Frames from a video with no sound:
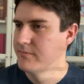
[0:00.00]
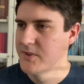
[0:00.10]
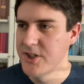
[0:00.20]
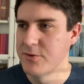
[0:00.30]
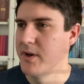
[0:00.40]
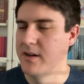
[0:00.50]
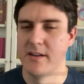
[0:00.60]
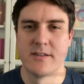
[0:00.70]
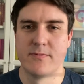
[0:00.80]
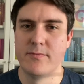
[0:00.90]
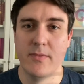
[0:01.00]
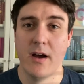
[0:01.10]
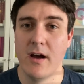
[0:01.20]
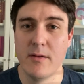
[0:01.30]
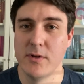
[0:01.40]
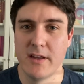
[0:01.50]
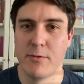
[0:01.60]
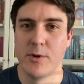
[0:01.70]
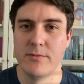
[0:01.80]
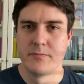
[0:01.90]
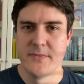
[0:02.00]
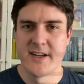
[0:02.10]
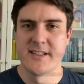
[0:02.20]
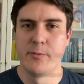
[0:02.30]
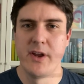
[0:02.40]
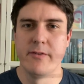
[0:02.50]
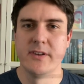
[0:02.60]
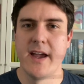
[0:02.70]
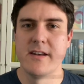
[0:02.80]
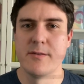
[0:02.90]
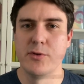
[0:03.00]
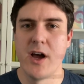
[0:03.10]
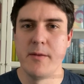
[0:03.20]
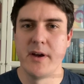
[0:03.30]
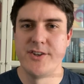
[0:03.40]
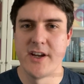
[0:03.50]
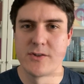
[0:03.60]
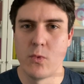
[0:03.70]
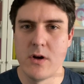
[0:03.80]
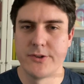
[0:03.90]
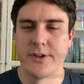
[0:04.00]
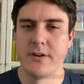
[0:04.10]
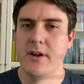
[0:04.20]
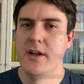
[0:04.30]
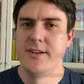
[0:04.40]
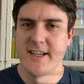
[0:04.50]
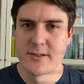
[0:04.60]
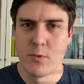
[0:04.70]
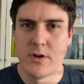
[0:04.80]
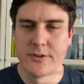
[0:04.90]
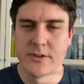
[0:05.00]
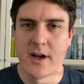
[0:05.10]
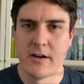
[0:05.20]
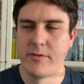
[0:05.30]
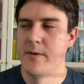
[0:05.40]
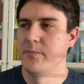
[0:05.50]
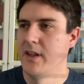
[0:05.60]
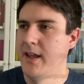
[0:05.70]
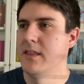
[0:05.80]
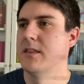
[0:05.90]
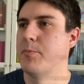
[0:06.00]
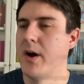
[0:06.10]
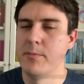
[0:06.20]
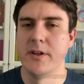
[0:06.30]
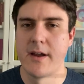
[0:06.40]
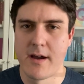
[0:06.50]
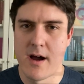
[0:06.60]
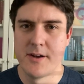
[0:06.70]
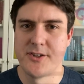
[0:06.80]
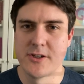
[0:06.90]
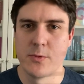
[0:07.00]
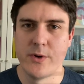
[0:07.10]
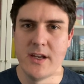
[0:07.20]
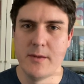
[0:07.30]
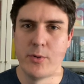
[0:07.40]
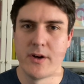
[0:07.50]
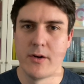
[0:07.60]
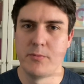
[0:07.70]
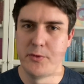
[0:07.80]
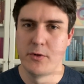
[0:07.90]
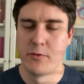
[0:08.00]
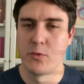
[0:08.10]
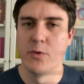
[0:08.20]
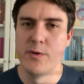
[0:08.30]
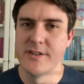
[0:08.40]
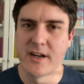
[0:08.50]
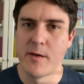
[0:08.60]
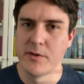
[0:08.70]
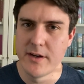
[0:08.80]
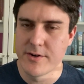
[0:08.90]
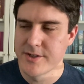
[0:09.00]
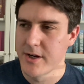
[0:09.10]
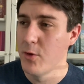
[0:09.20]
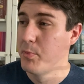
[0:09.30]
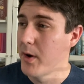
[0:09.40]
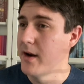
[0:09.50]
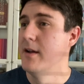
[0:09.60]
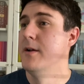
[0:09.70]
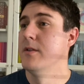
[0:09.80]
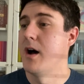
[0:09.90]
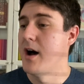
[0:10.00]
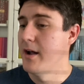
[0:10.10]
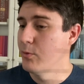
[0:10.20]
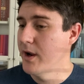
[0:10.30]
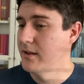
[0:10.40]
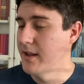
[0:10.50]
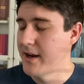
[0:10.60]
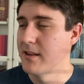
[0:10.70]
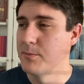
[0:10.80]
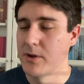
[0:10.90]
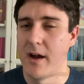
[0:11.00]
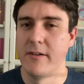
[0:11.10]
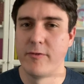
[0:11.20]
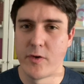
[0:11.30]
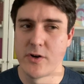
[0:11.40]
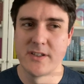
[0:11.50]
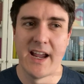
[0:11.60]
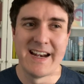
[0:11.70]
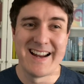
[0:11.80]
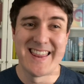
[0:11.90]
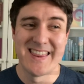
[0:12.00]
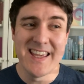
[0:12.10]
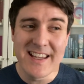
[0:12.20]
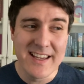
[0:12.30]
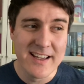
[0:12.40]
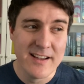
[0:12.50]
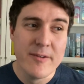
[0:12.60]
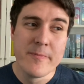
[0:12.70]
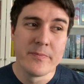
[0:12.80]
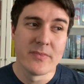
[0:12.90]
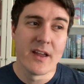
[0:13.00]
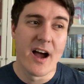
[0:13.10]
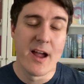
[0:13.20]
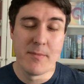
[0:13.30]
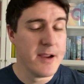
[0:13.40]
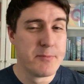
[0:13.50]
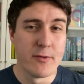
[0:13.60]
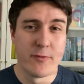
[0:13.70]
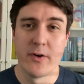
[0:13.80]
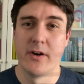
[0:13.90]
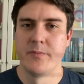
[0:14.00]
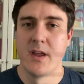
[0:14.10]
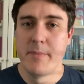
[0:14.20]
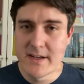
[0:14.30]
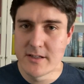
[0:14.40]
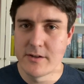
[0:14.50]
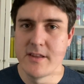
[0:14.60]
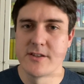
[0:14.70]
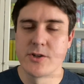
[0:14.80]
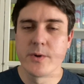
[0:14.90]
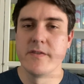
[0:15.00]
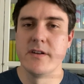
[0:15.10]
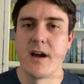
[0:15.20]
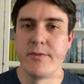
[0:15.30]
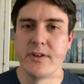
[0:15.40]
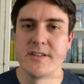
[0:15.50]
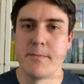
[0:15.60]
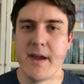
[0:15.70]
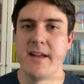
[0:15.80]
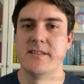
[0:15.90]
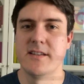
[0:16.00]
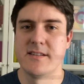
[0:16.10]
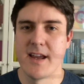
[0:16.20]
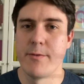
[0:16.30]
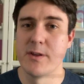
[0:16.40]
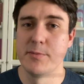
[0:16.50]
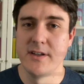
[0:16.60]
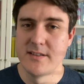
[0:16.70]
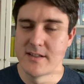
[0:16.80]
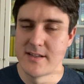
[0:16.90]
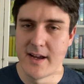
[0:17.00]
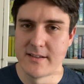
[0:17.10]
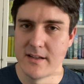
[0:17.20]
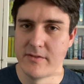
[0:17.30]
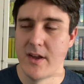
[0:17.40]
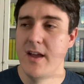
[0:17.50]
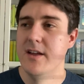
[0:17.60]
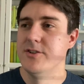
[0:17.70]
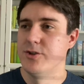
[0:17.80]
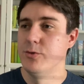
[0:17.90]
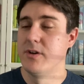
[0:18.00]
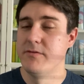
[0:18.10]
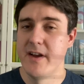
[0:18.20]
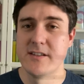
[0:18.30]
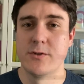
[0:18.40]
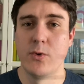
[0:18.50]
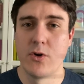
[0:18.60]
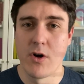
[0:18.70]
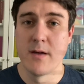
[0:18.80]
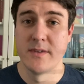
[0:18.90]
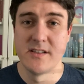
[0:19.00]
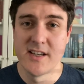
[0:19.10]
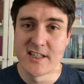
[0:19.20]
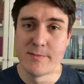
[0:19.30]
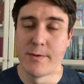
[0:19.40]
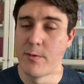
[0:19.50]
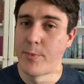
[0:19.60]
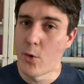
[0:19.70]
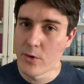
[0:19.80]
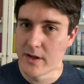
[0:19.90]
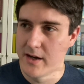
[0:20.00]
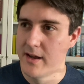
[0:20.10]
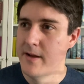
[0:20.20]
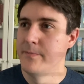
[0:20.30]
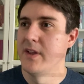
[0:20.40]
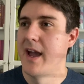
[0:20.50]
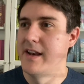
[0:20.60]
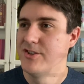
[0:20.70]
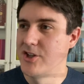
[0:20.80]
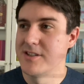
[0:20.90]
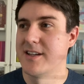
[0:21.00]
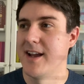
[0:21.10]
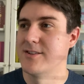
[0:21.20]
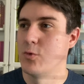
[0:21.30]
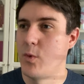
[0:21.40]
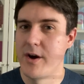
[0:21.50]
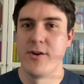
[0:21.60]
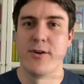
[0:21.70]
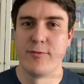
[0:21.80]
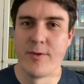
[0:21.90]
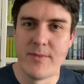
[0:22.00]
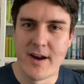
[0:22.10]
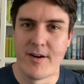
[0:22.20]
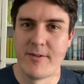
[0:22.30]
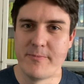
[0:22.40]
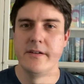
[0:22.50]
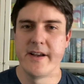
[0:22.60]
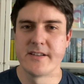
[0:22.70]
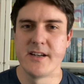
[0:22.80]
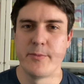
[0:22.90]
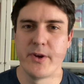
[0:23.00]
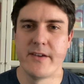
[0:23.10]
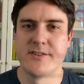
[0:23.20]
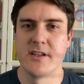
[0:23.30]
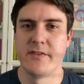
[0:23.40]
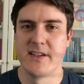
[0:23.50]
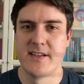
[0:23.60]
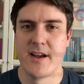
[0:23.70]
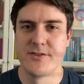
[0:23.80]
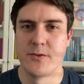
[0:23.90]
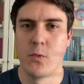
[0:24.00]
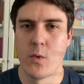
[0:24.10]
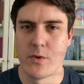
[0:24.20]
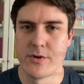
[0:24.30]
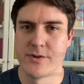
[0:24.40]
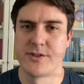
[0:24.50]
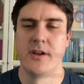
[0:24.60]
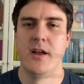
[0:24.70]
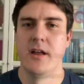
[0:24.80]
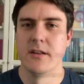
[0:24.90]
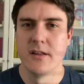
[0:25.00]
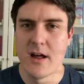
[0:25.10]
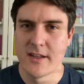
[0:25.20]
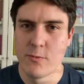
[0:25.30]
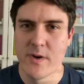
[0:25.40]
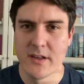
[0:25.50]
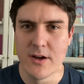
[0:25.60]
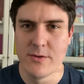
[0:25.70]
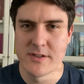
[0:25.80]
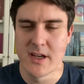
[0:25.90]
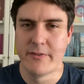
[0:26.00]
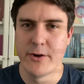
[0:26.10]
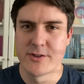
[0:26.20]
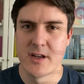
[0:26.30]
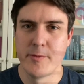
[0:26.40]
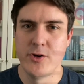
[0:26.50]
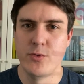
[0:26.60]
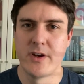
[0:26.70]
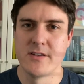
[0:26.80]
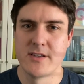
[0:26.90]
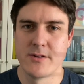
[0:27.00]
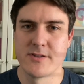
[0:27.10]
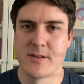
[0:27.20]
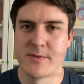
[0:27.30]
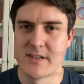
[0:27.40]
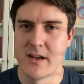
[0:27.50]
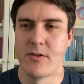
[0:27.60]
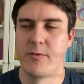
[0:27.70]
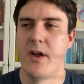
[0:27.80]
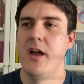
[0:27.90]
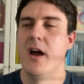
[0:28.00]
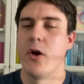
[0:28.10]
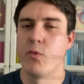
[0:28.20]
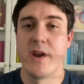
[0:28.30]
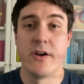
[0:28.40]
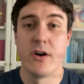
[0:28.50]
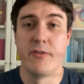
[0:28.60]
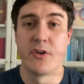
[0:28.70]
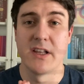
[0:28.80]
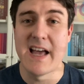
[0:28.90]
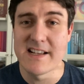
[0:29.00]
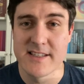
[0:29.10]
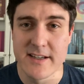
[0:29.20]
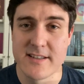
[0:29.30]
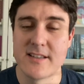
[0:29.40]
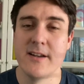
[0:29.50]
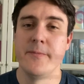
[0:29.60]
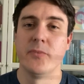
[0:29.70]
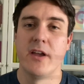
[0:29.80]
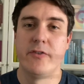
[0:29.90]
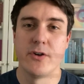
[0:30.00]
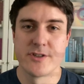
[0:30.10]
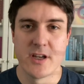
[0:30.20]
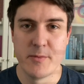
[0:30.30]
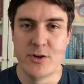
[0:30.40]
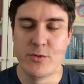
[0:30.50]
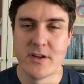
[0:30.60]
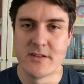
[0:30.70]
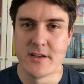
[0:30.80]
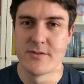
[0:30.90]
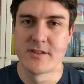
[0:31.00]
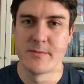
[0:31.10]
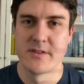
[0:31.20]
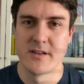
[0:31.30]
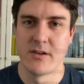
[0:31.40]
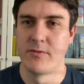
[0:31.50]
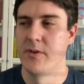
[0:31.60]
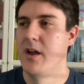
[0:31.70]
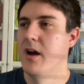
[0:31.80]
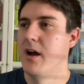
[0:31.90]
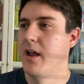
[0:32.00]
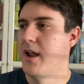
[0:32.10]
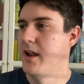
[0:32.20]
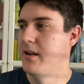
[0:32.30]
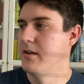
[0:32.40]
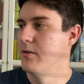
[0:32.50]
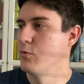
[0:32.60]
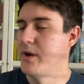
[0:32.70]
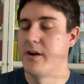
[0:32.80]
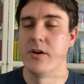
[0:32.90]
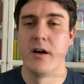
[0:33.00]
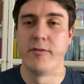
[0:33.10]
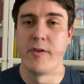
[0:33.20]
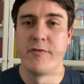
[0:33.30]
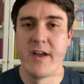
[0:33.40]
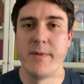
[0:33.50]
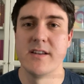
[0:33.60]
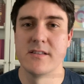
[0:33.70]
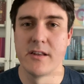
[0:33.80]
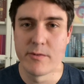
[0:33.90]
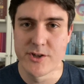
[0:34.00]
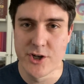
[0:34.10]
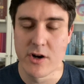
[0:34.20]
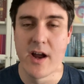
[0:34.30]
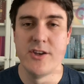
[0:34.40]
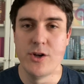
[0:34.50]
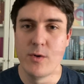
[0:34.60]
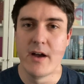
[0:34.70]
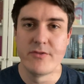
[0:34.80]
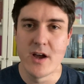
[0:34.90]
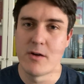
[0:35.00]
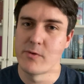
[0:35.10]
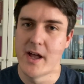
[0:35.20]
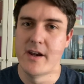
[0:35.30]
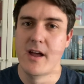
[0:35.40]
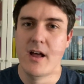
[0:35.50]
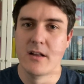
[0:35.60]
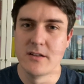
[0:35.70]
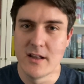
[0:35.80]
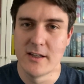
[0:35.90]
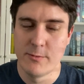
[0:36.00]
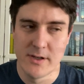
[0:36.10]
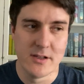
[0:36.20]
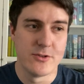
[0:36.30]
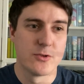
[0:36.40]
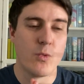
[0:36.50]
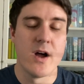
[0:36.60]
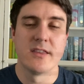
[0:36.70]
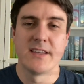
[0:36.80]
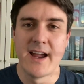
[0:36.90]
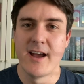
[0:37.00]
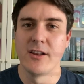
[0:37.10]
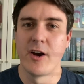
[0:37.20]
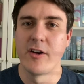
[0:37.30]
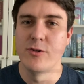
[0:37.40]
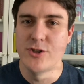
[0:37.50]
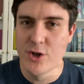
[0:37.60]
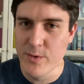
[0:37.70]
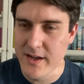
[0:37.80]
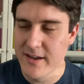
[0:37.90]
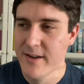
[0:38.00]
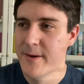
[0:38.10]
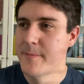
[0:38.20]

Just read it, it's unbelievable. Next up, we have Land of the Blind by Jess Walter. Jess Walter kind of hit the public conscious when he put out Beautiful Ruins a couple of years ago, but I read Land of the Blind first, and I think I might prefer it. Basically, the story of the novel is a man sits down with a police detective to confess to a crime that is yet to be reported, and it just gets weirder from there. Next up, we have Sylvia Townsend Warner's Lolly Willows. If you're someone who considers themselves a reader of classics, if you're someone who considers themselves a reader of feminist literature and you have not read Lolly Willows, what the hell are you doing?